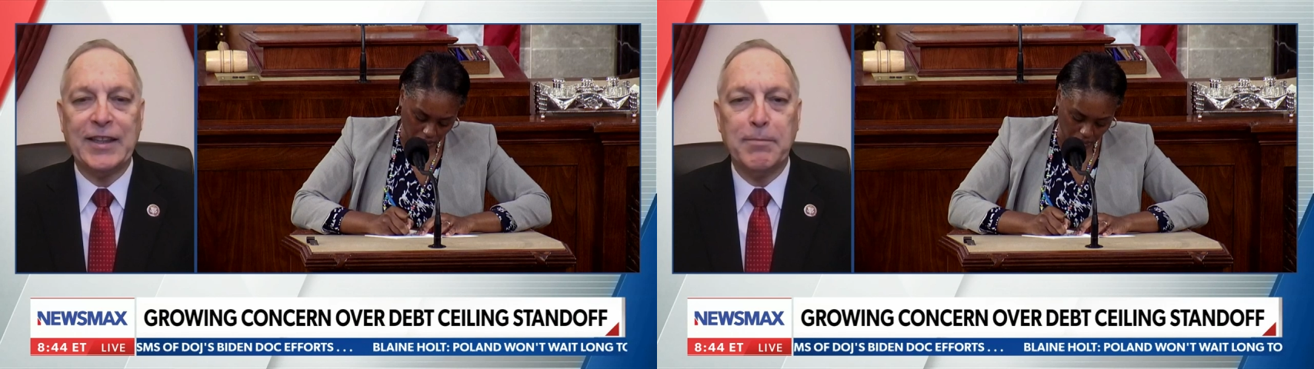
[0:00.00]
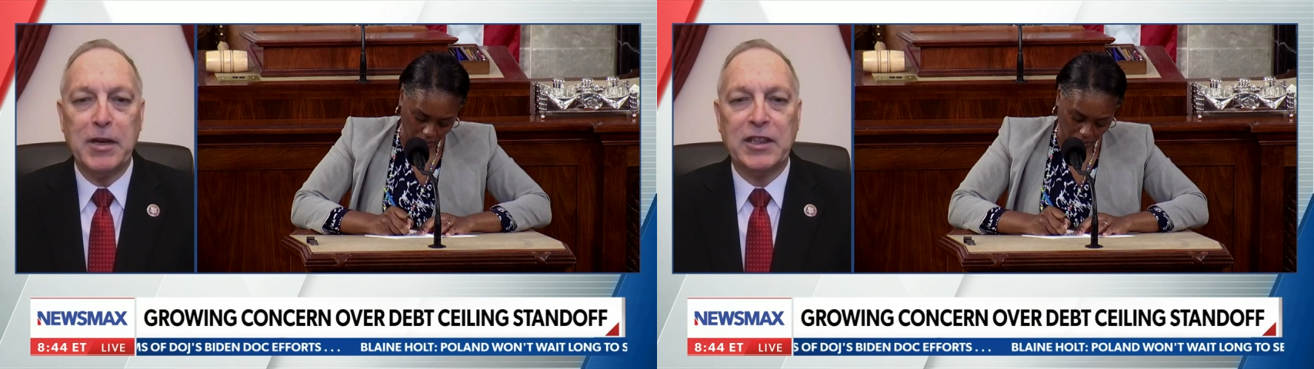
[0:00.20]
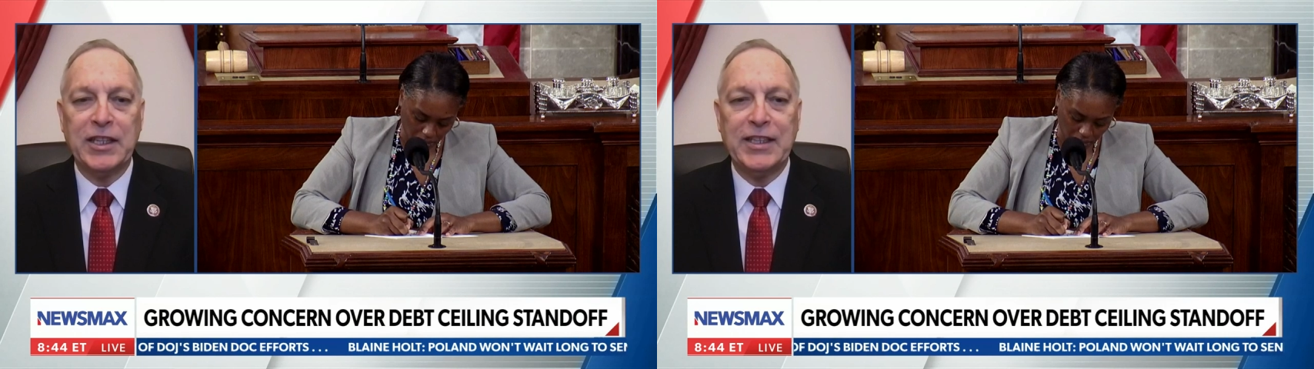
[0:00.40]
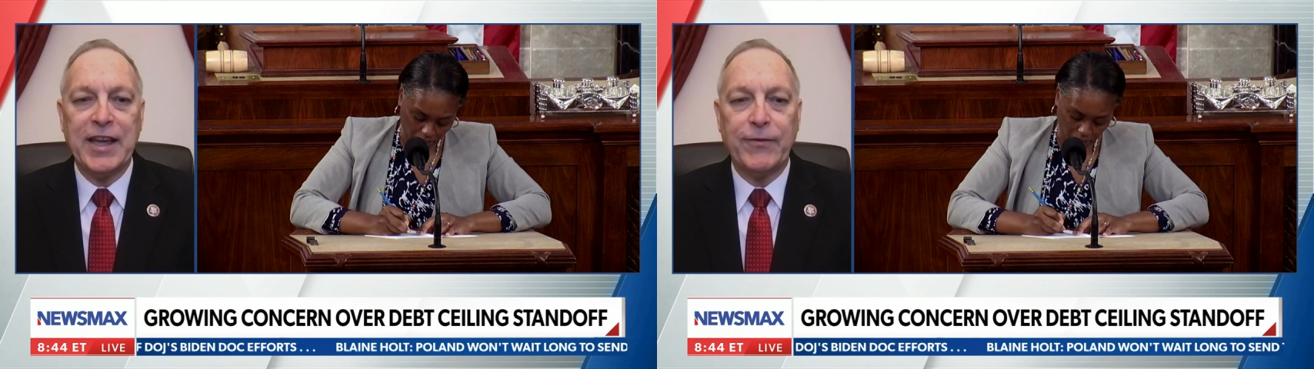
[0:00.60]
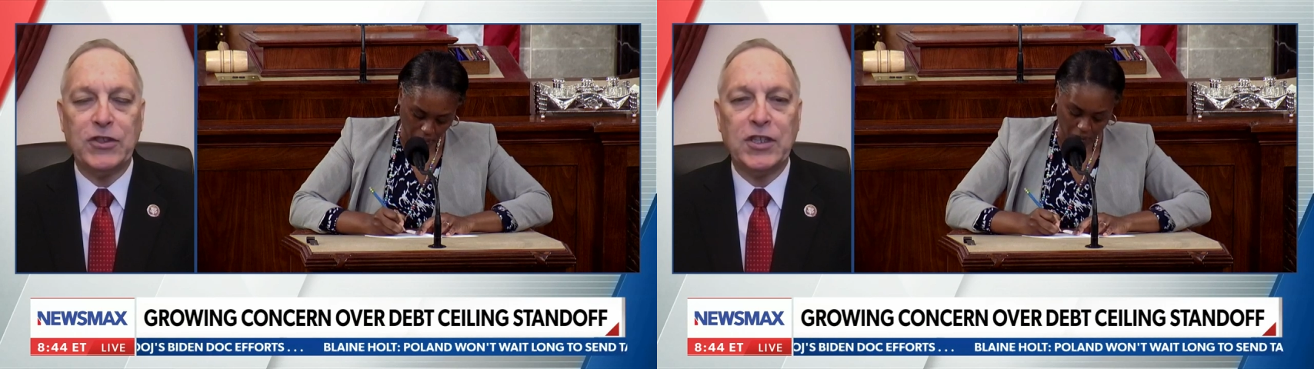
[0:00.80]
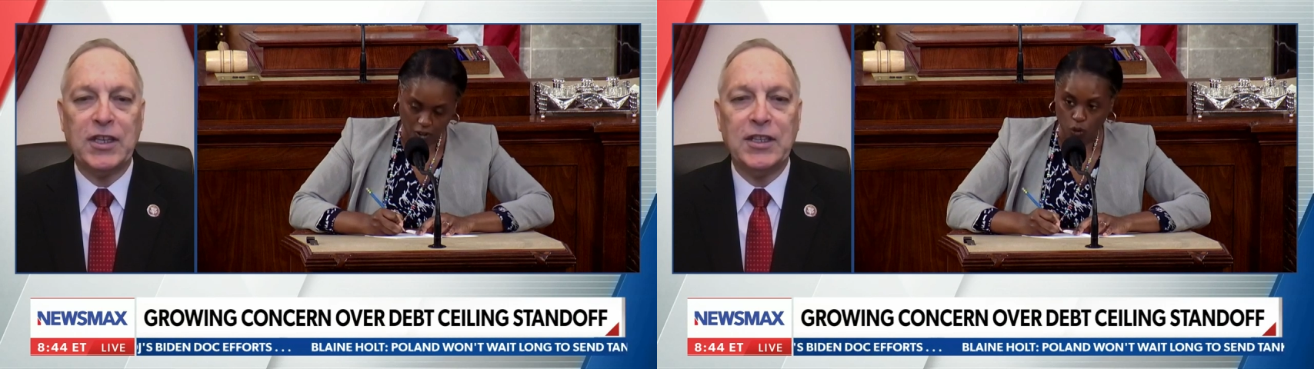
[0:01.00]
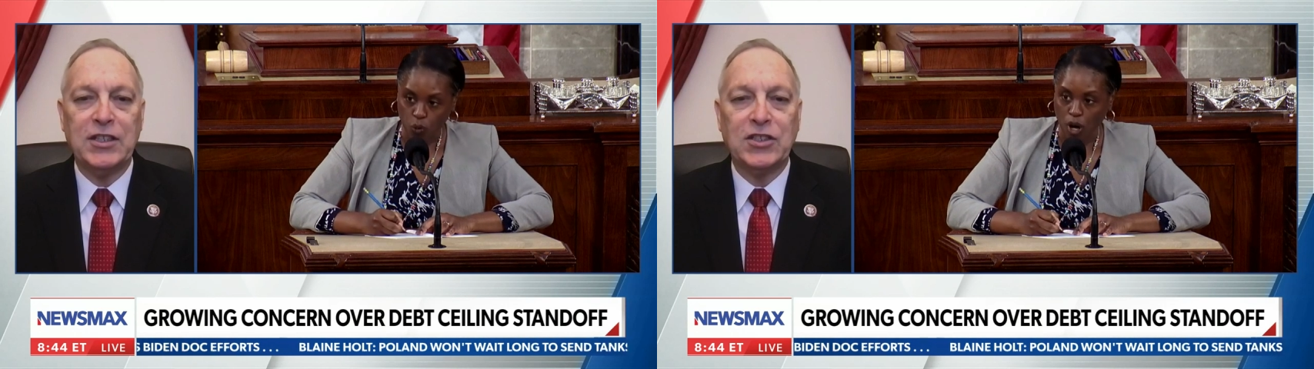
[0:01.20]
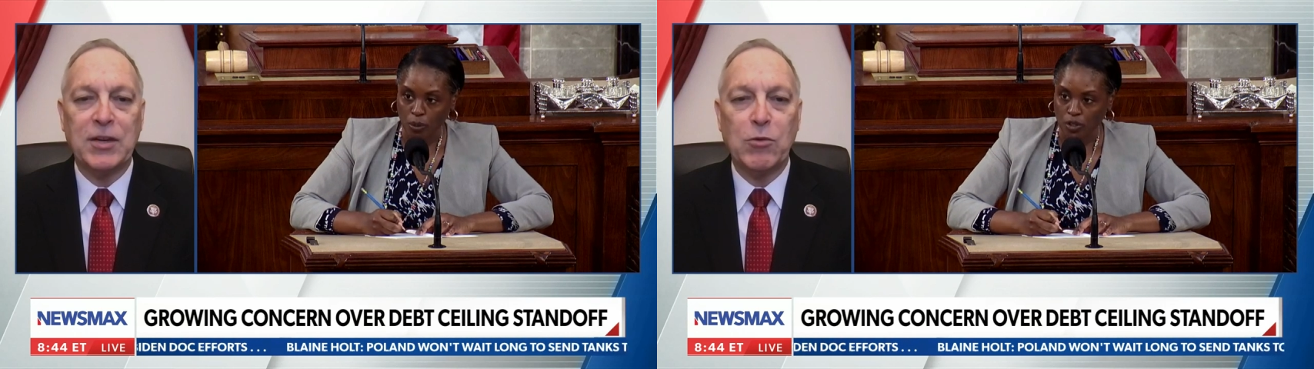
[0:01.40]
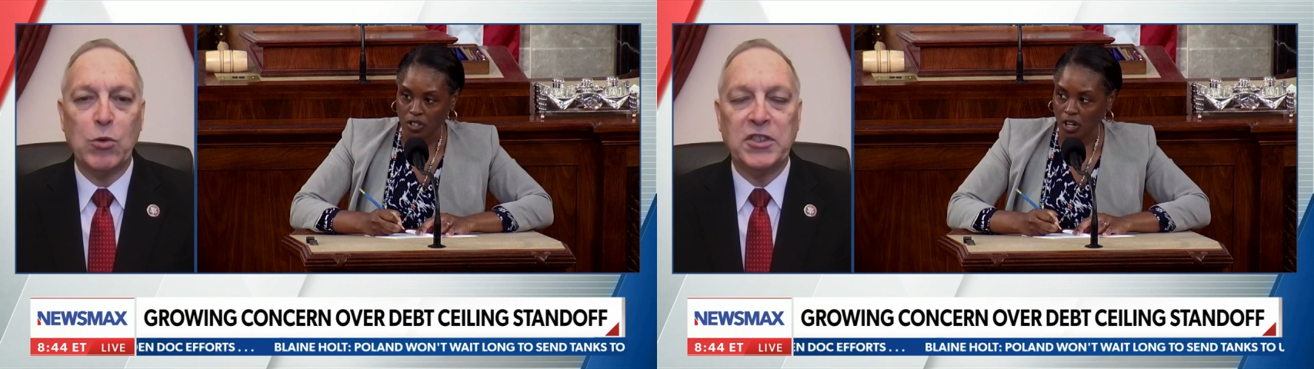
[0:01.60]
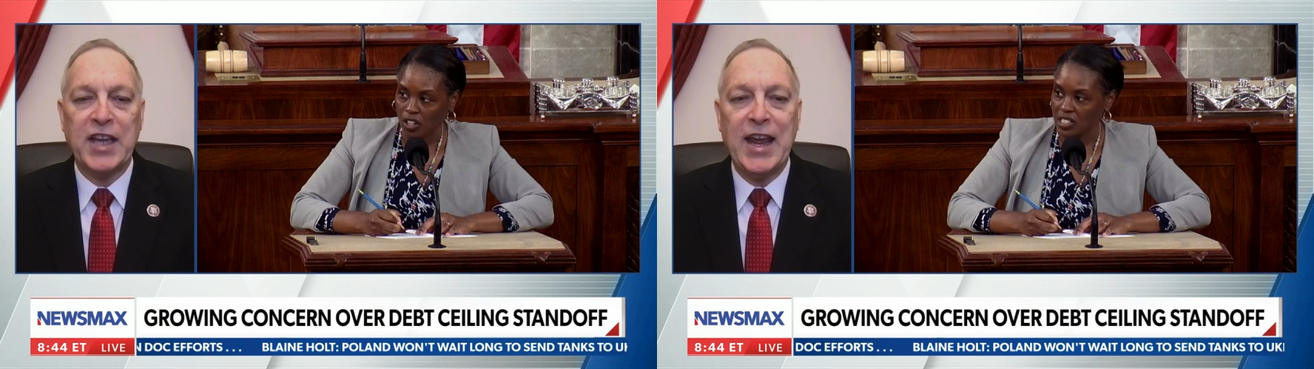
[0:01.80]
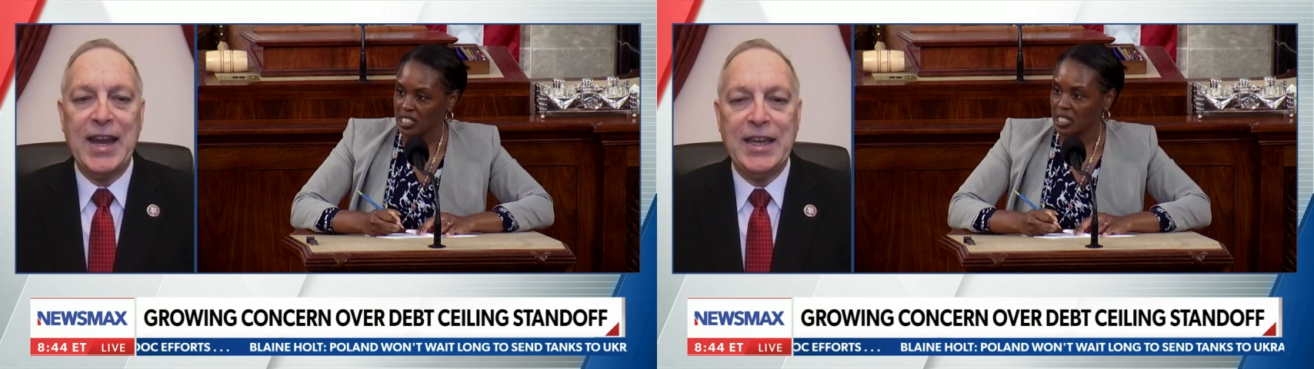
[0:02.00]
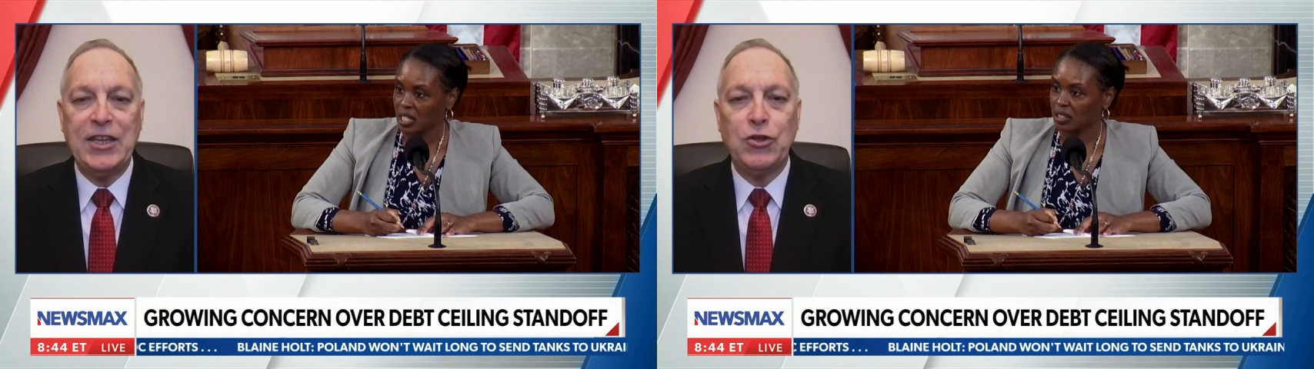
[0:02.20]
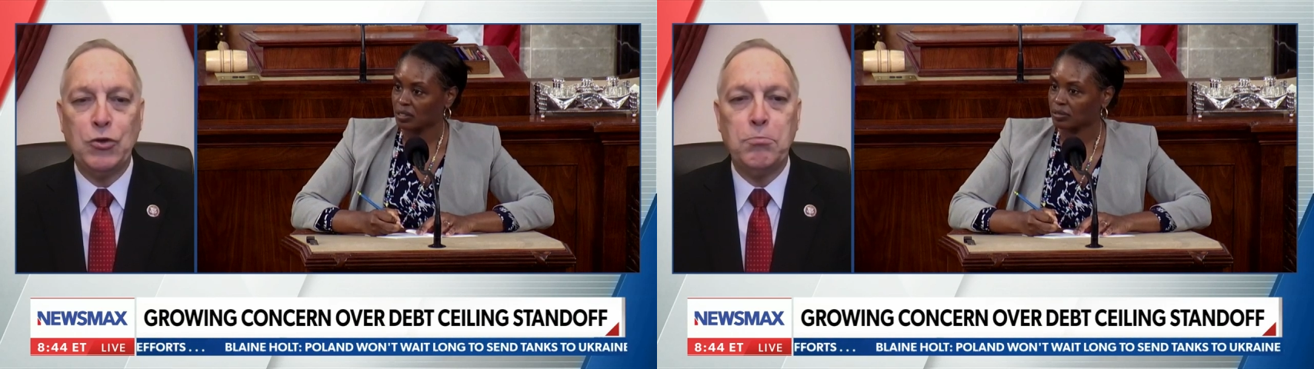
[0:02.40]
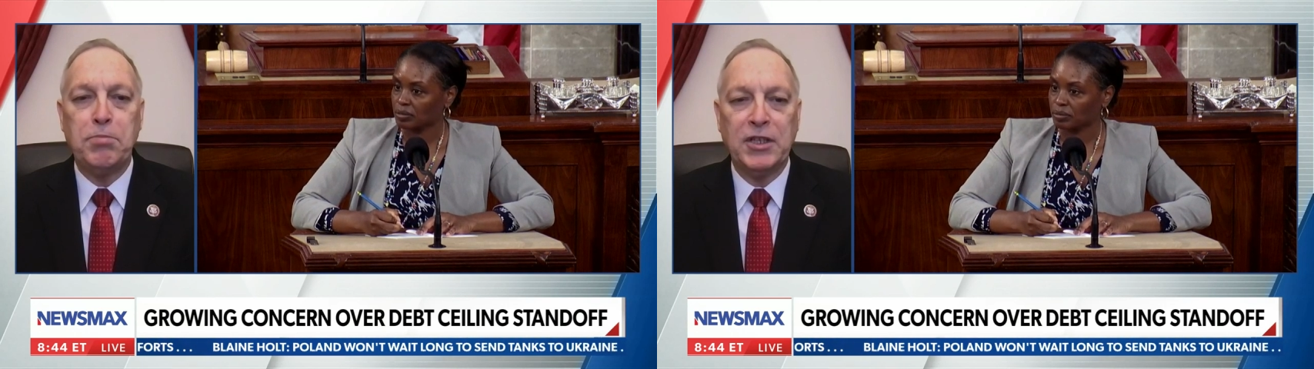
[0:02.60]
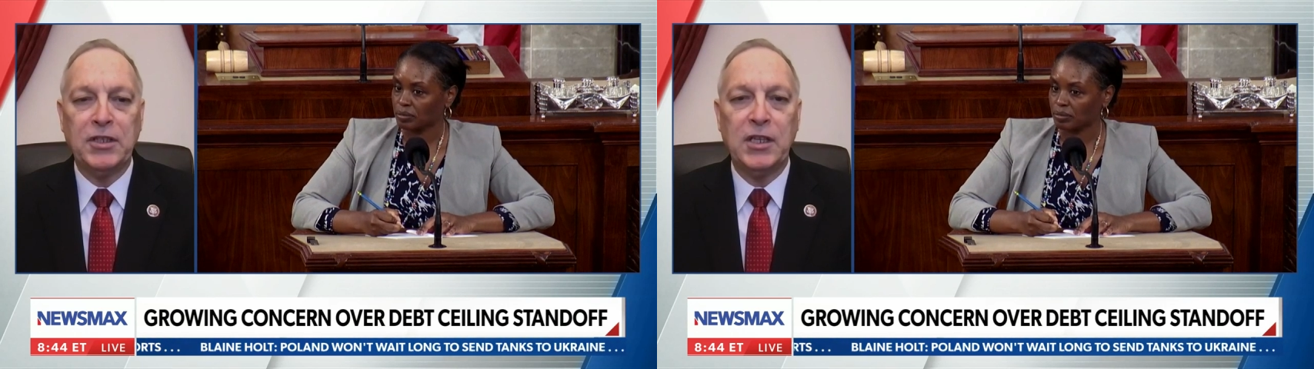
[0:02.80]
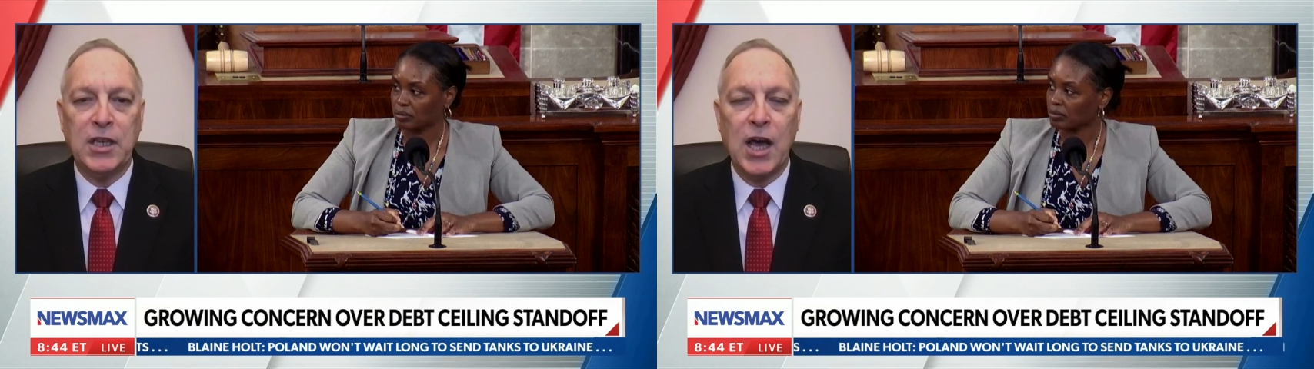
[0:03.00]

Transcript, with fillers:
Speaker 1: the monthly deficit in december was $82 billion